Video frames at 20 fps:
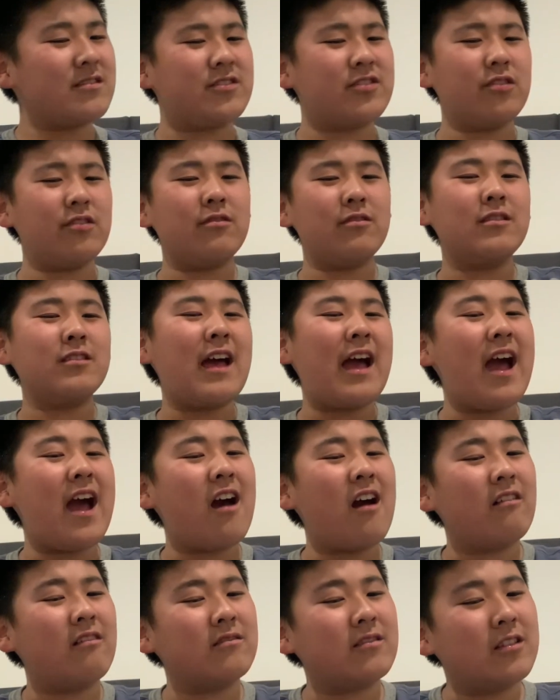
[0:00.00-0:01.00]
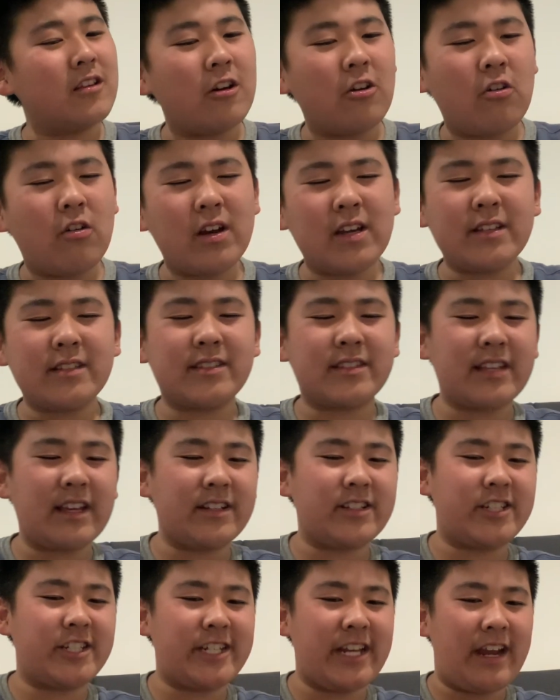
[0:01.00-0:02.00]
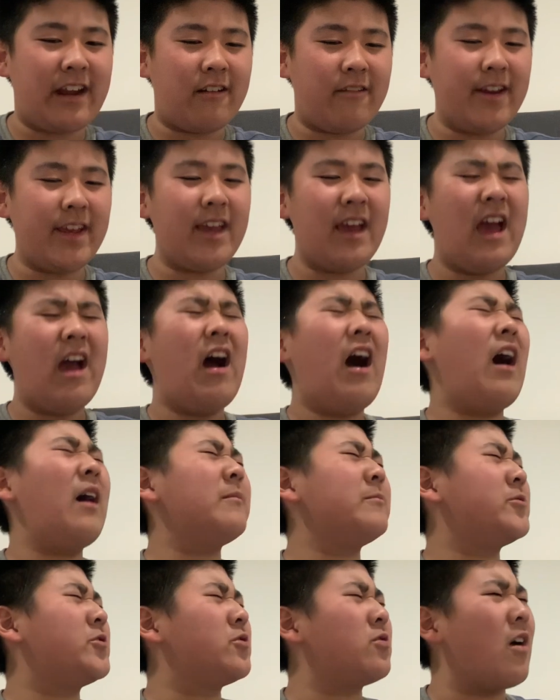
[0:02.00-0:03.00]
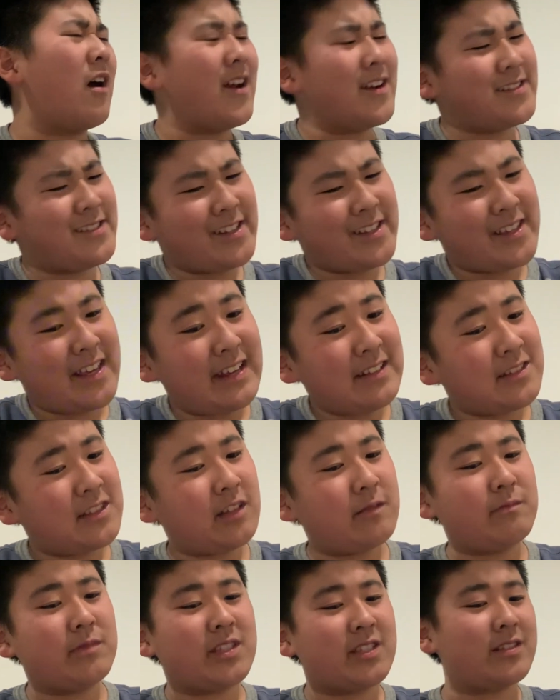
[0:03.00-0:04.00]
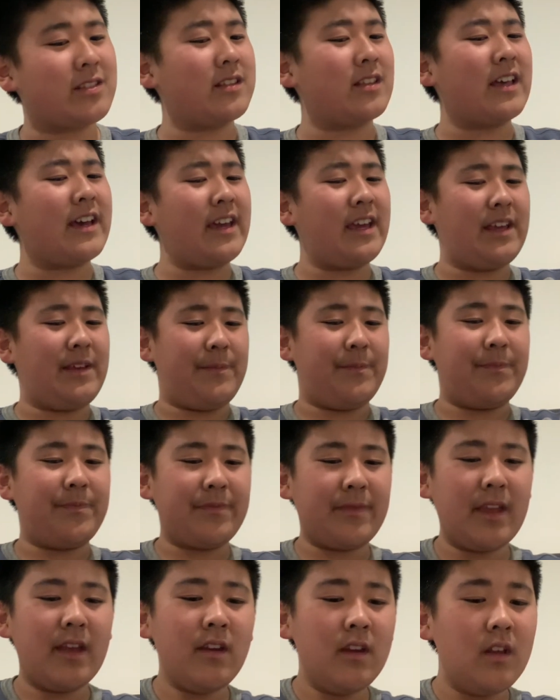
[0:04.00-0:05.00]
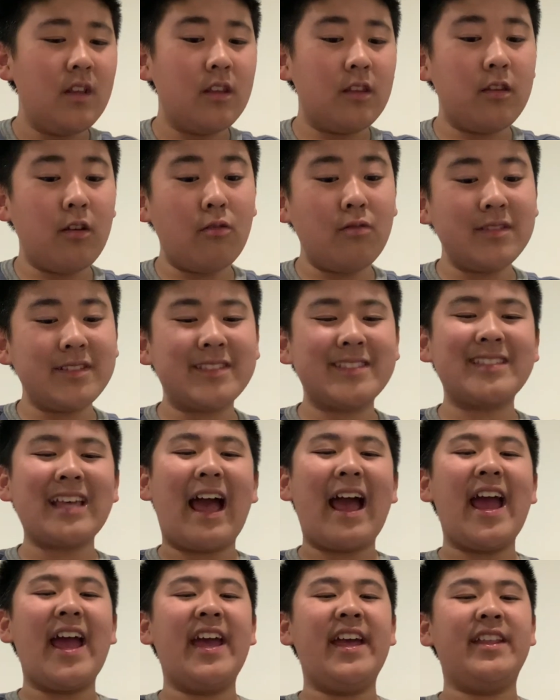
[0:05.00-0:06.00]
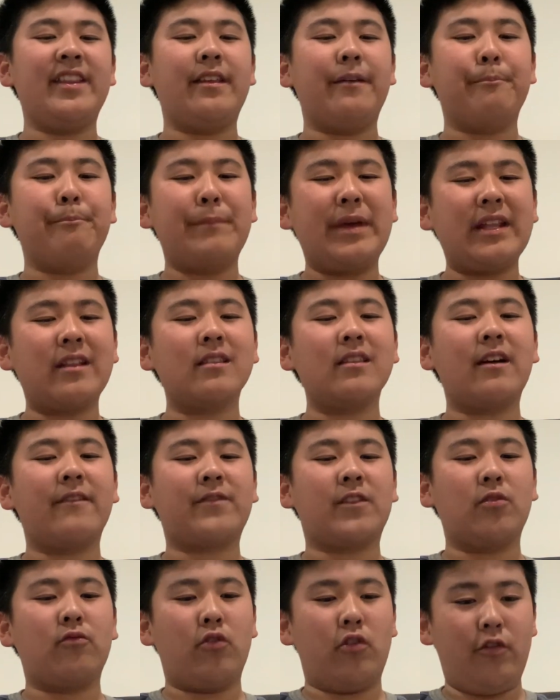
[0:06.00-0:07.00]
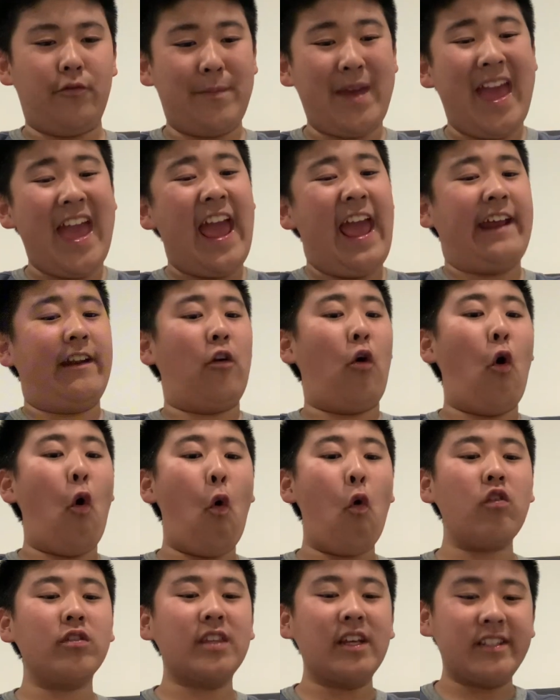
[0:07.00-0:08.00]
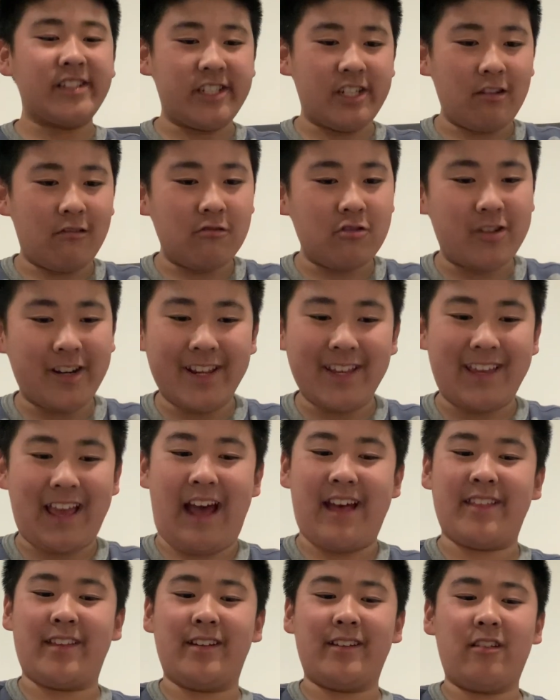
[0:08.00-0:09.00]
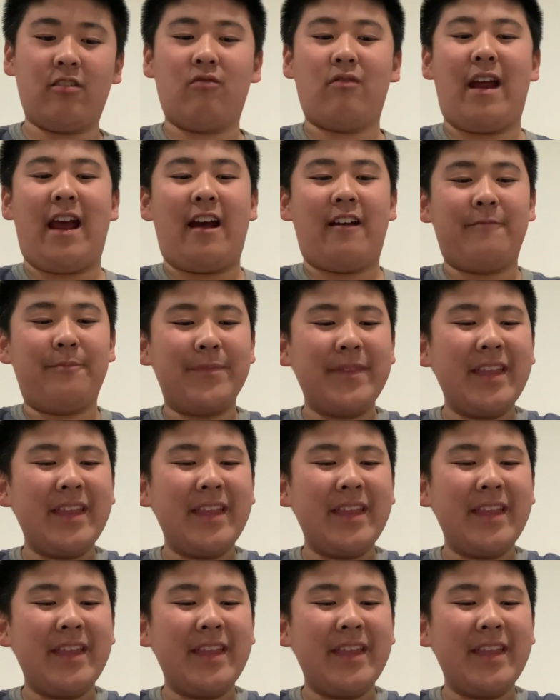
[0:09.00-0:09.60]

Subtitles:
too loud, Lewis," said Sherry. "I'm trying to get some sleep." Lewis sat in the middle of the room, and all the children gathered around.